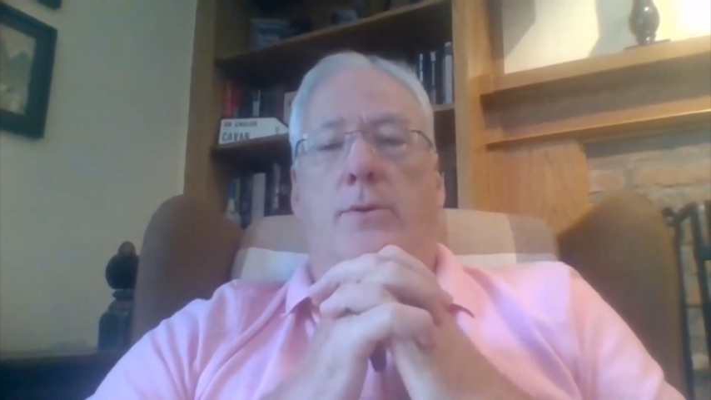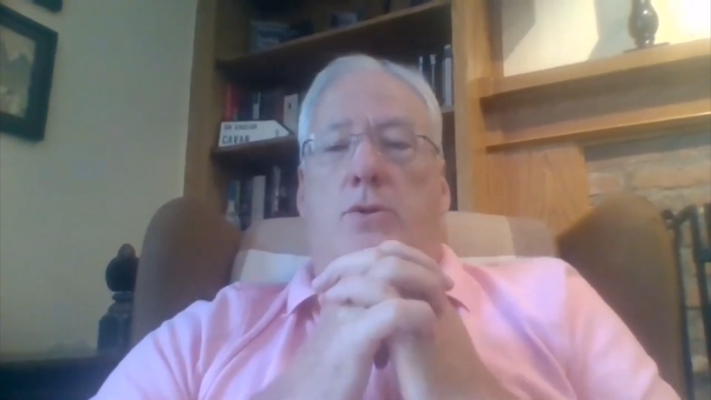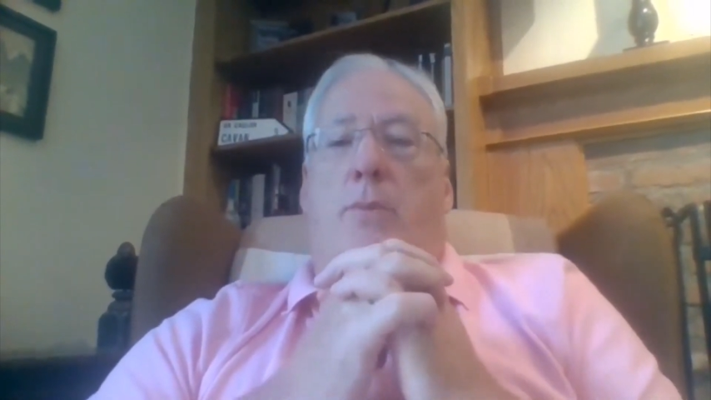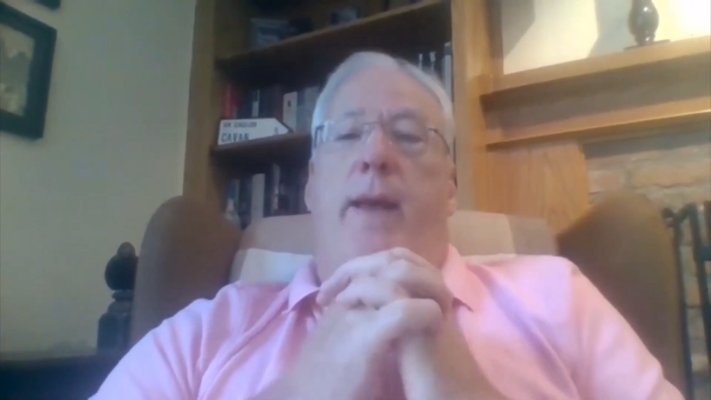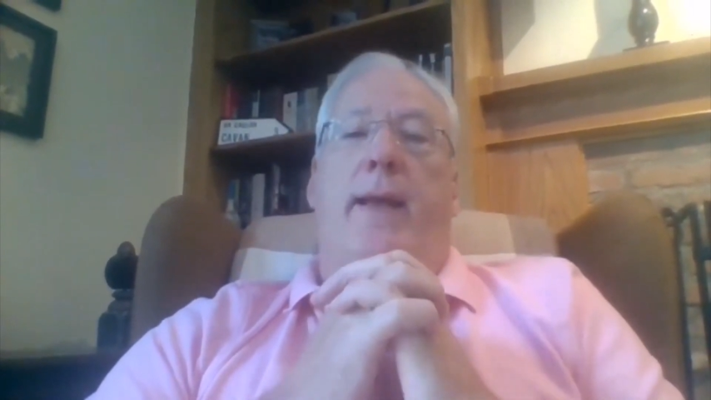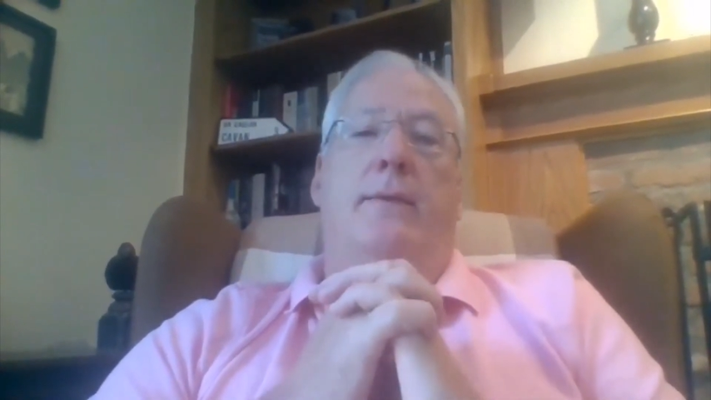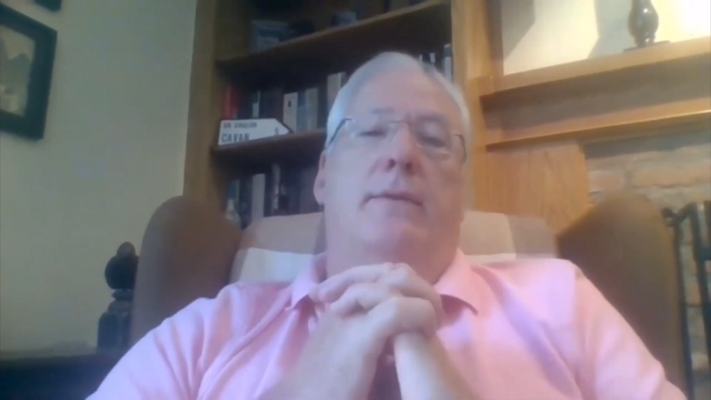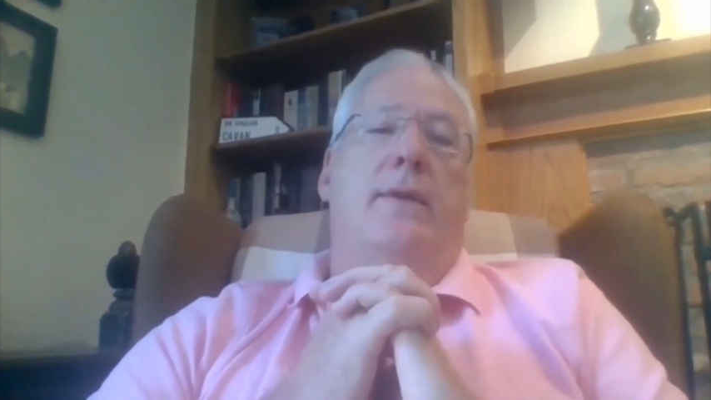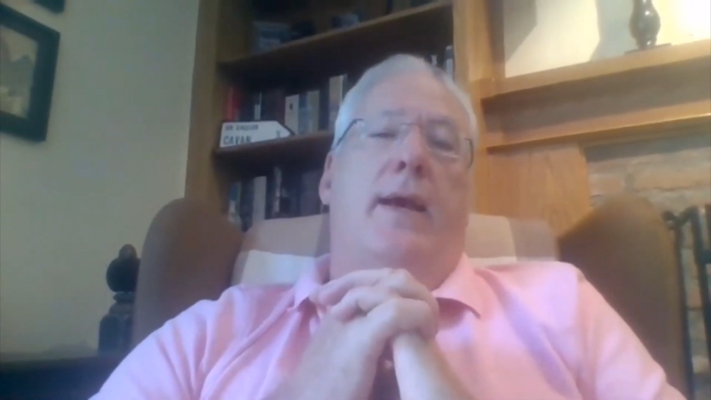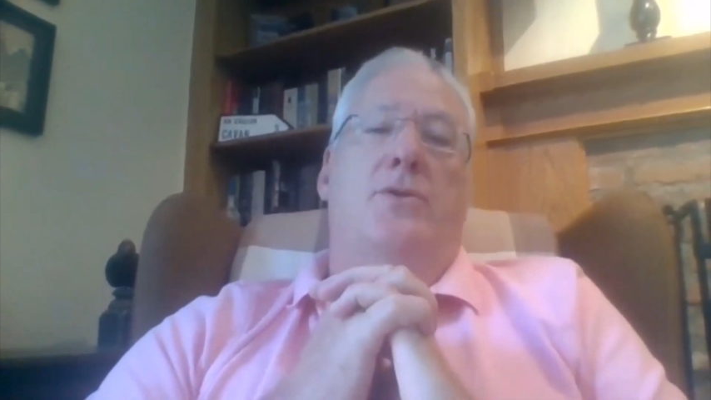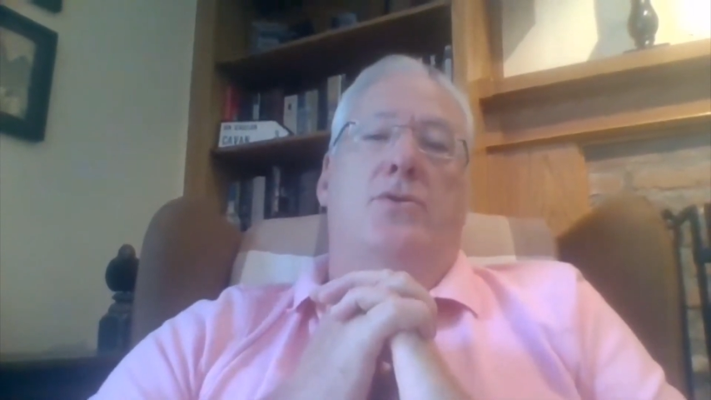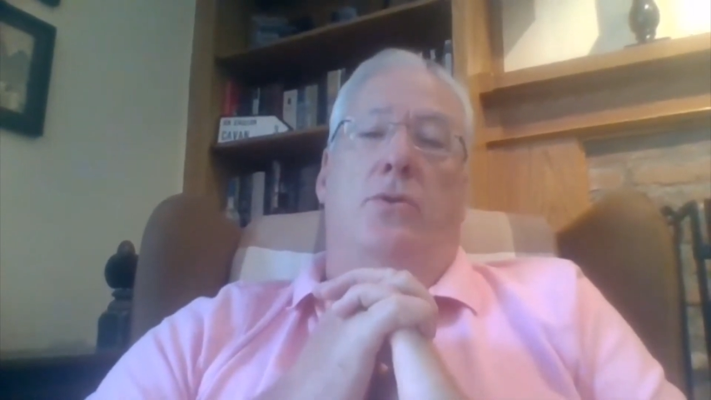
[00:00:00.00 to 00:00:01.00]
So make it the
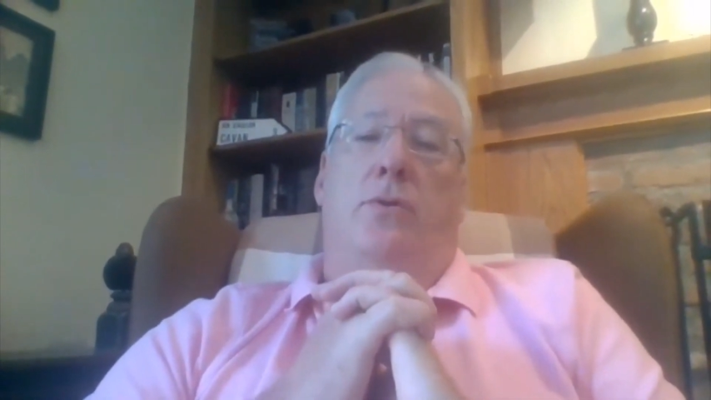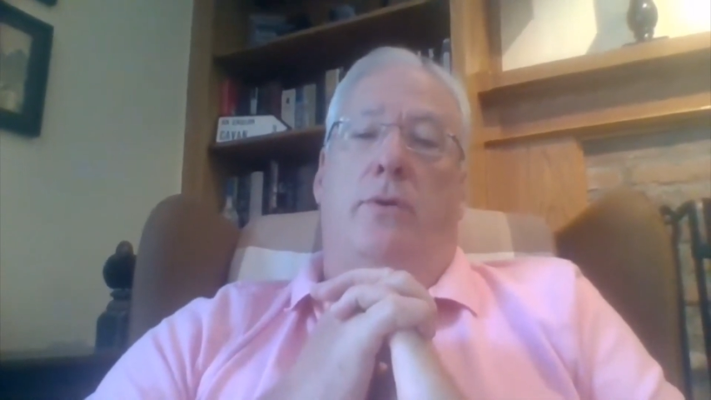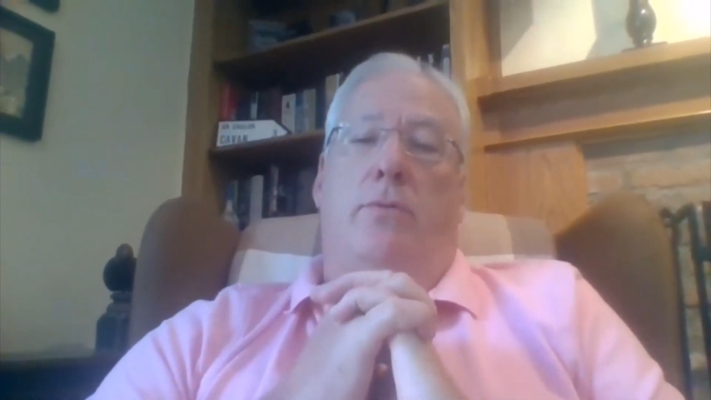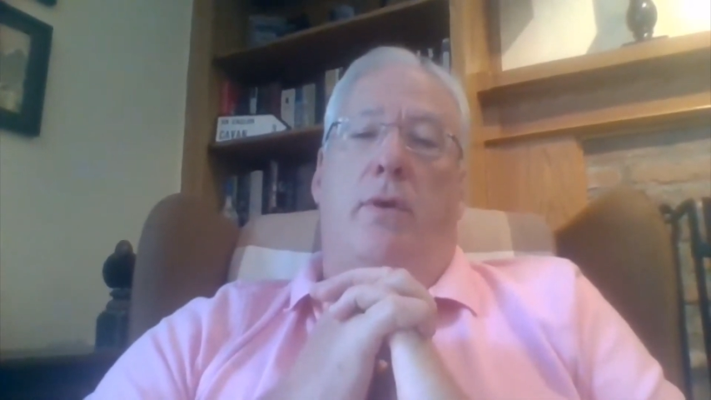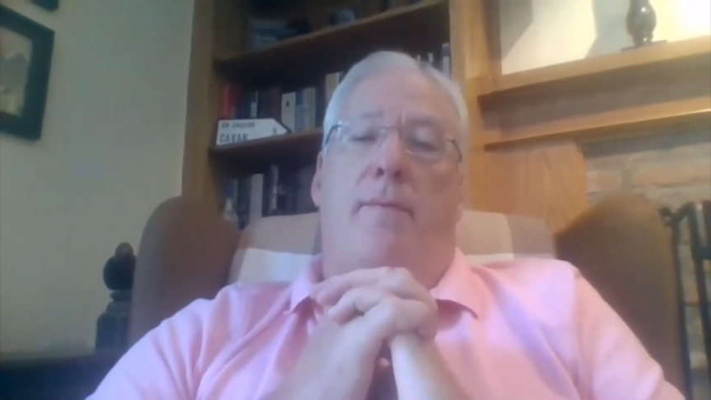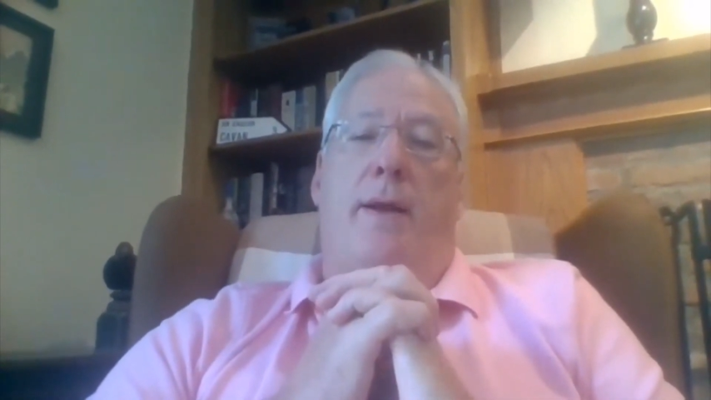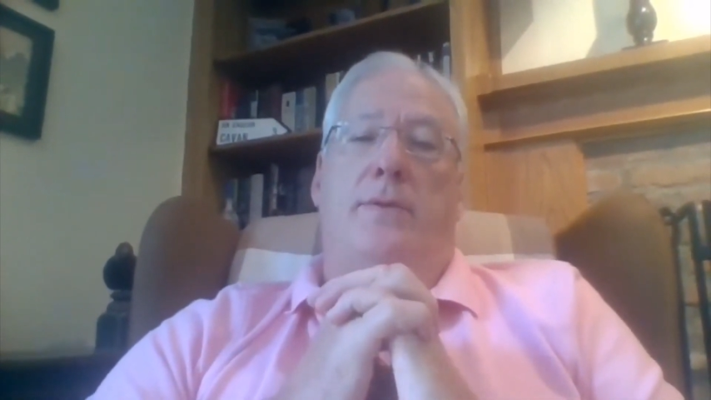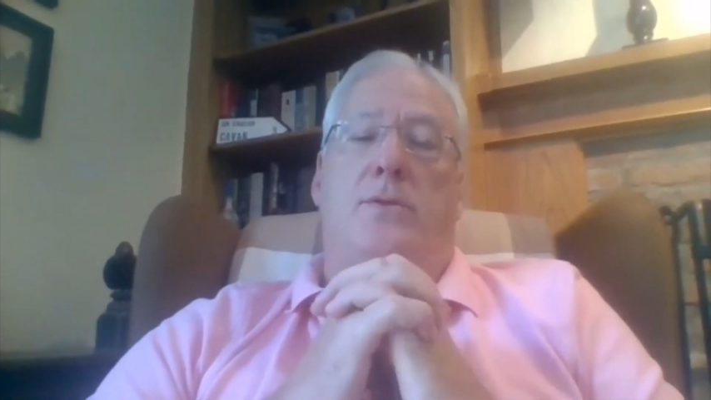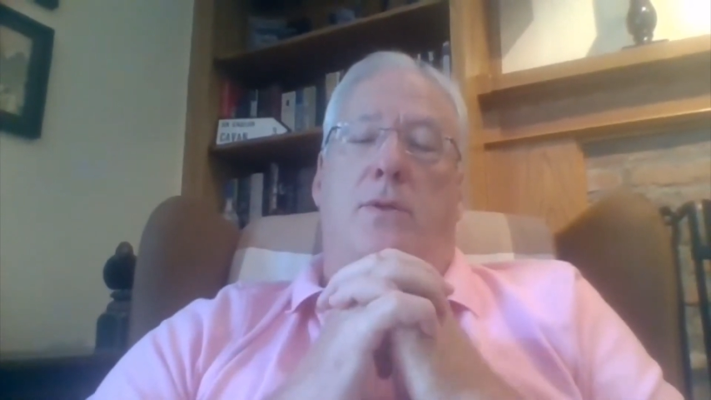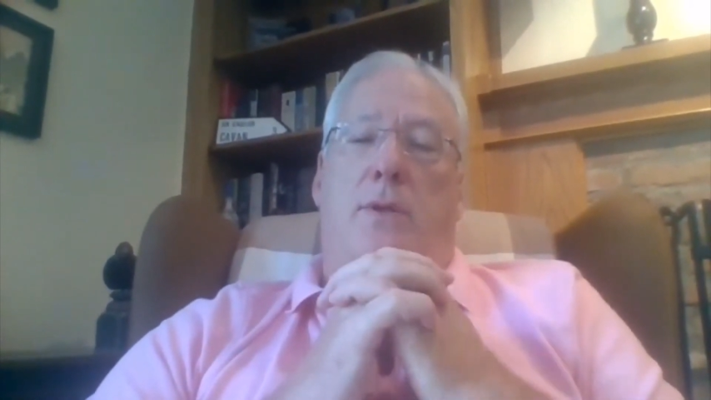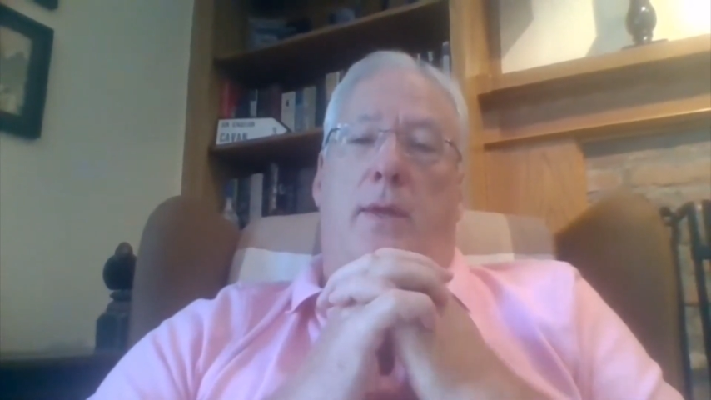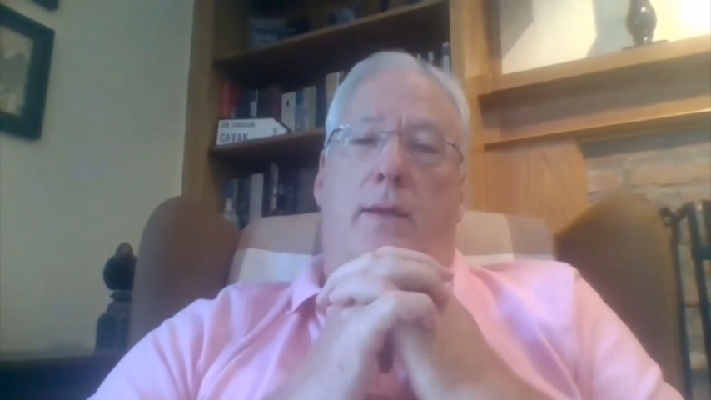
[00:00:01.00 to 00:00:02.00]
next 2 or 3
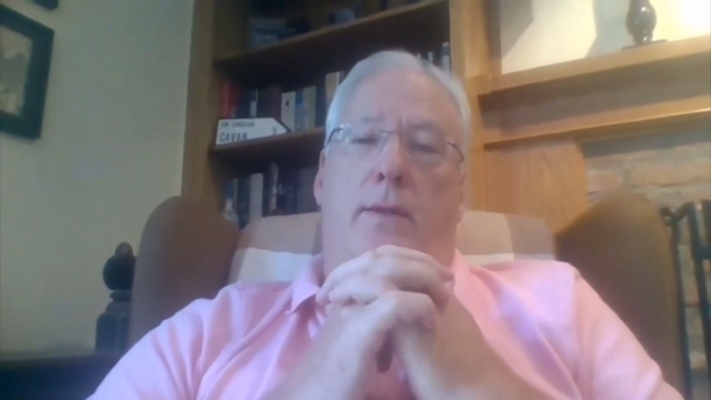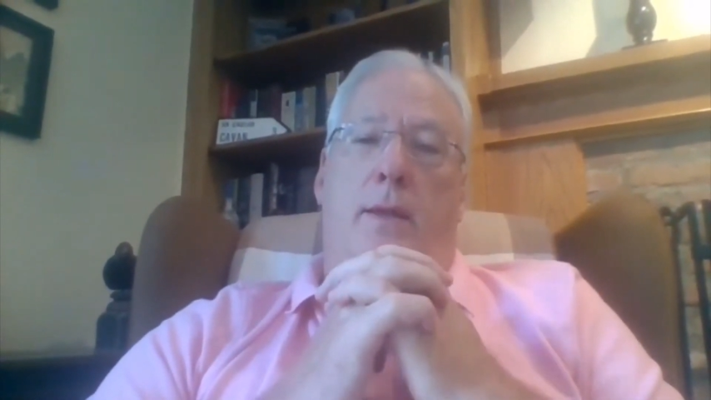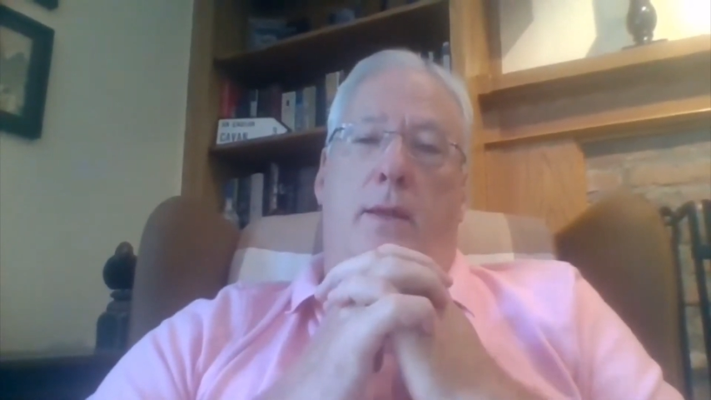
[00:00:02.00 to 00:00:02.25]
months, and